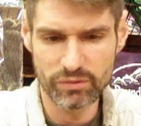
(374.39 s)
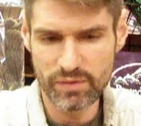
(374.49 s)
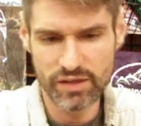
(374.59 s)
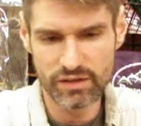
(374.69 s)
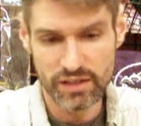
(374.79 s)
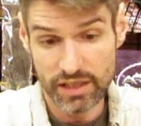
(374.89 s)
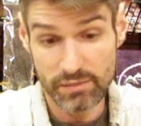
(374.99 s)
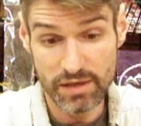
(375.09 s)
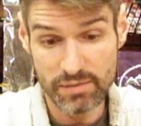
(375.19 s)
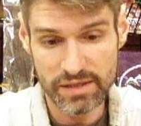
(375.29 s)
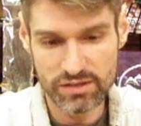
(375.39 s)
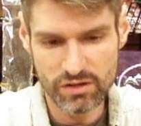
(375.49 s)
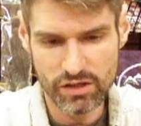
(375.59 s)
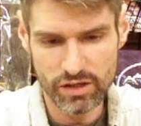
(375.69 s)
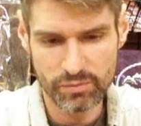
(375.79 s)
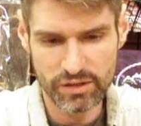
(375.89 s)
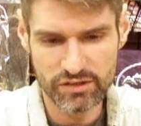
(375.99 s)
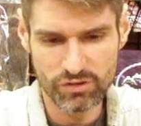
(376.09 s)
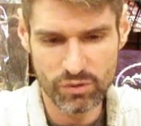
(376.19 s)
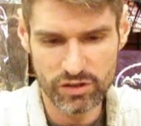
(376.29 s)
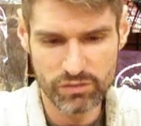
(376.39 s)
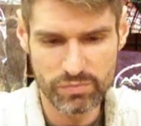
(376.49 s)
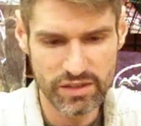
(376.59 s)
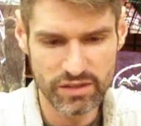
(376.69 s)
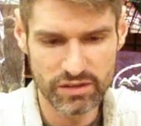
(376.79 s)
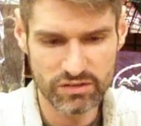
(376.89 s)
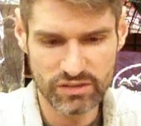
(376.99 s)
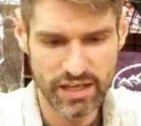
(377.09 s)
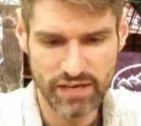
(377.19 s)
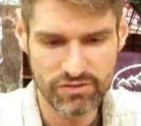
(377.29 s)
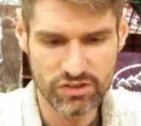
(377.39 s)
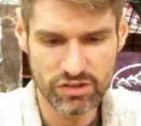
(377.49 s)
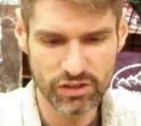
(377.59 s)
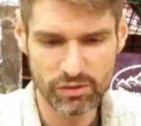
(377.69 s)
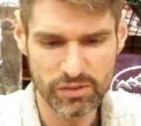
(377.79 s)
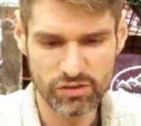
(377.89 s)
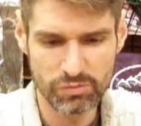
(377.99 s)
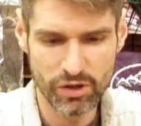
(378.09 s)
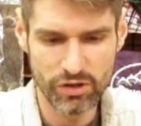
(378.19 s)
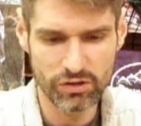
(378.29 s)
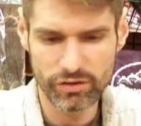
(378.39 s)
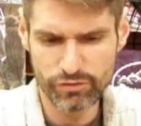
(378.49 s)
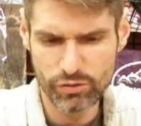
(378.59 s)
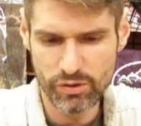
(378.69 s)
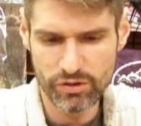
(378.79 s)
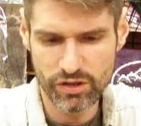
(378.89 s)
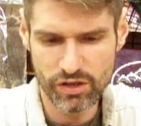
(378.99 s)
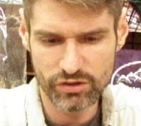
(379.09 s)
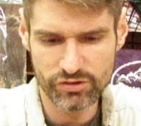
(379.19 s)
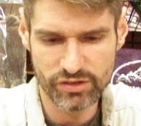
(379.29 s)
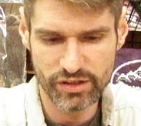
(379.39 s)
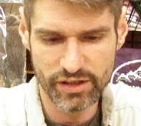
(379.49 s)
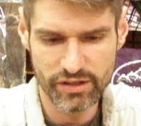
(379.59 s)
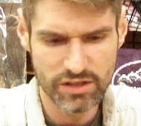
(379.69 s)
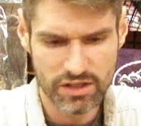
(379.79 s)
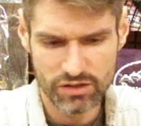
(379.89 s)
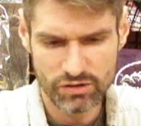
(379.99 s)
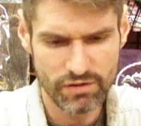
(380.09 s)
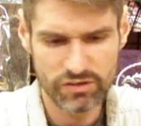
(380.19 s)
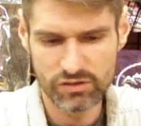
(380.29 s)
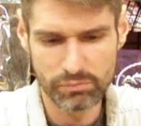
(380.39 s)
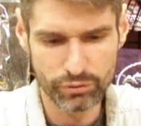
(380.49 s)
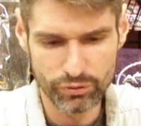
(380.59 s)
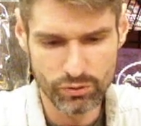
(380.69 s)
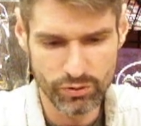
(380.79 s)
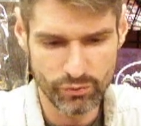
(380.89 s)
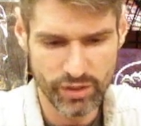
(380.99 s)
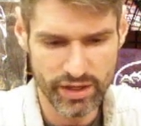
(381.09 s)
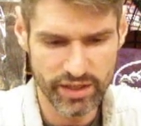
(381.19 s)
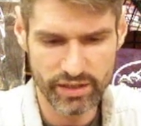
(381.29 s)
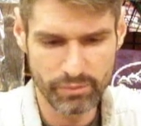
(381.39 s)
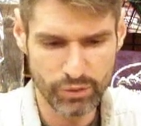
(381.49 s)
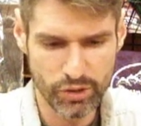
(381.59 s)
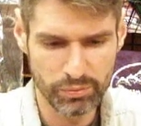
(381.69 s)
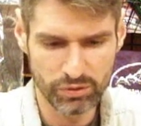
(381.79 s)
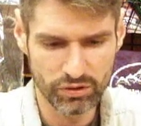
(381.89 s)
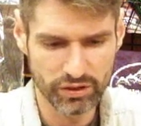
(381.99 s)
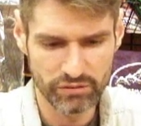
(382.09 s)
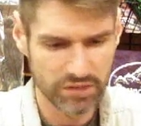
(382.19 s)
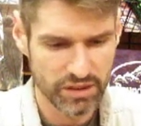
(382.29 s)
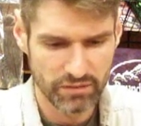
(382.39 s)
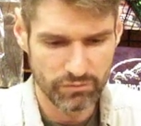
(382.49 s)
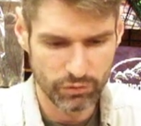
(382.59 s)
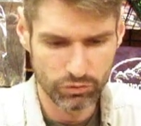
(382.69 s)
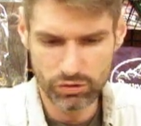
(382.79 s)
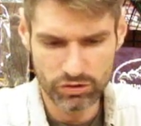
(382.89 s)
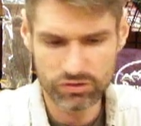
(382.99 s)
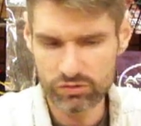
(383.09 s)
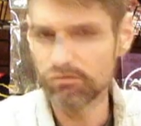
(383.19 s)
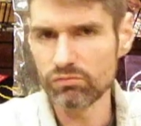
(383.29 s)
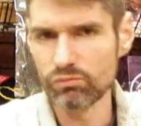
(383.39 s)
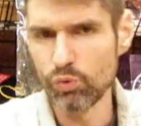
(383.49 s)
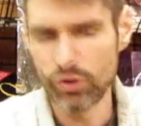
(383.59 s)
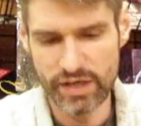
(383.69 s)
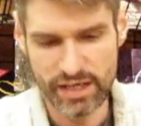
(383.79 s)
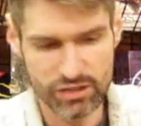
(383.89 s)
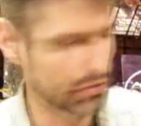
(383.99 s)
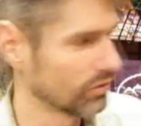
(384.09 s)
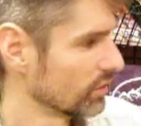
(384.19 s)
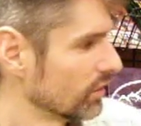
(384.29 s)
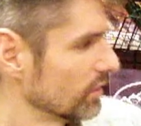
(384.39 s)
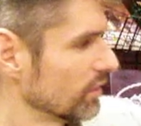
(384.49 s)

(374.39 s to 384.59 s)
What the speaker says: It may be dark, but it's going to have just a little bit of sparkle and a few other colors in there. So having some blue and red and purple and looks more natural.